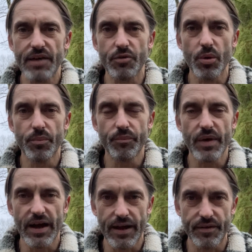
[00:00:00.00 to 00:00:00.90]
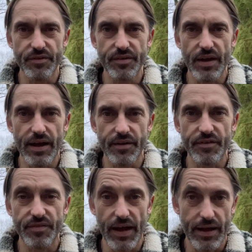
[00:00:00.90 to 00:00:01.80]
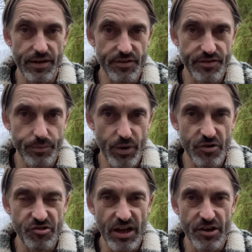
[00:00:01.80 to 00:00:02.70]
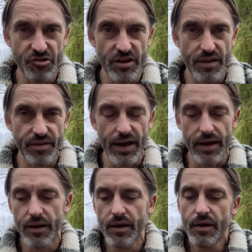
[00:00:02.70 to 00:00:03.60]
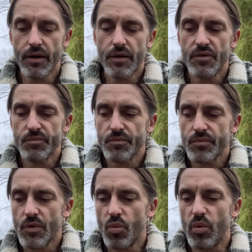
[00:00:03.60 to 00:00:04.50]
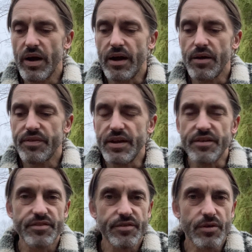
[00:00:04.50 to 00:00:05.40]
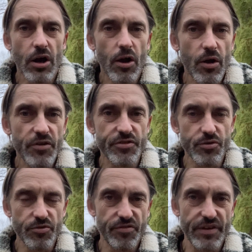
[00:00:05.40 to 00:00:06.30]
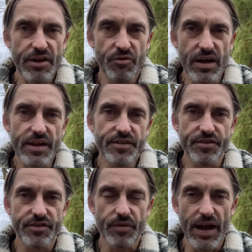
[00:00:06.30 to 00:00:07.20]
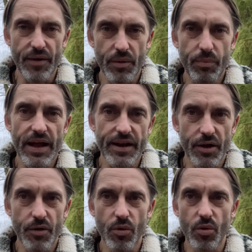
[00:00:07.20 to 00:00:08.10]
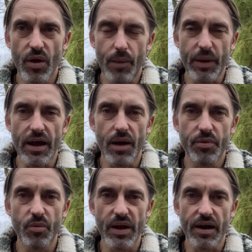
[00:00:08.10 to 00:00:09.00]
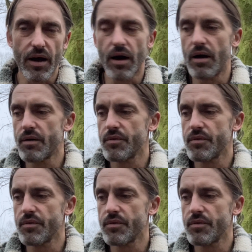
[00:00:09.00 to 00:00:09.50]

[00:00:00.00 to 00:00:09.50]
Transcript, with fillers: level and and that is the most challenging thing where these colossal fear releases around the planet are all coming up we are